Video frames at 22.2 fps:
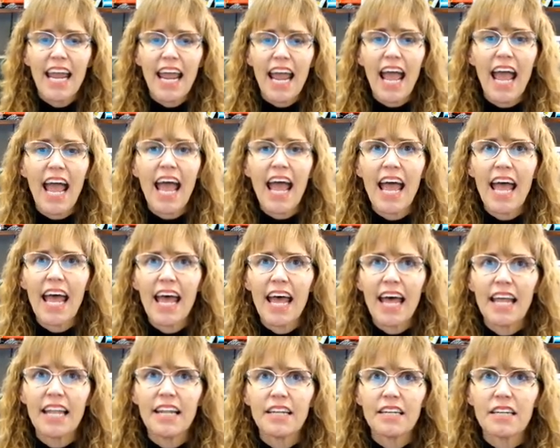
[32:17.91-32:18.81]

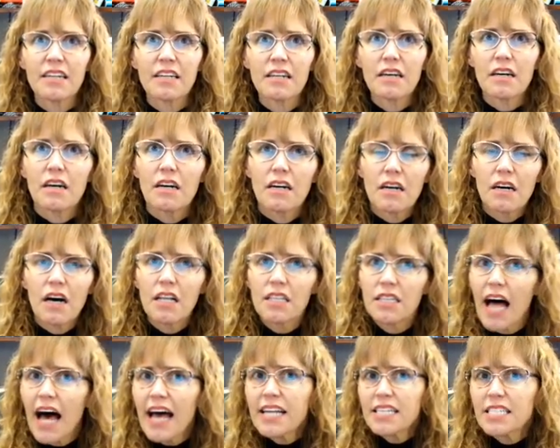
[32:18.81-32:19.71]
and a
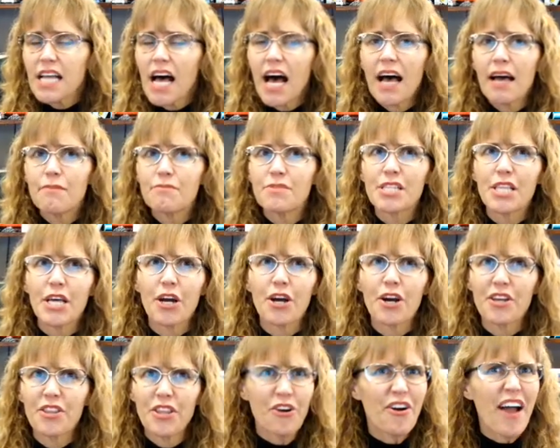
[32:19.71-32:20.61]
lot of times their,
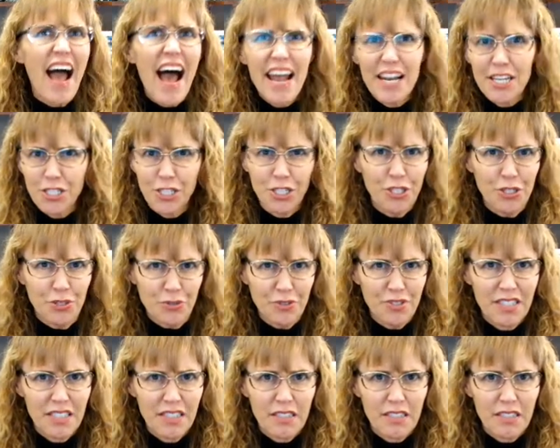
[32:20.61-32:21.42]
their attitude.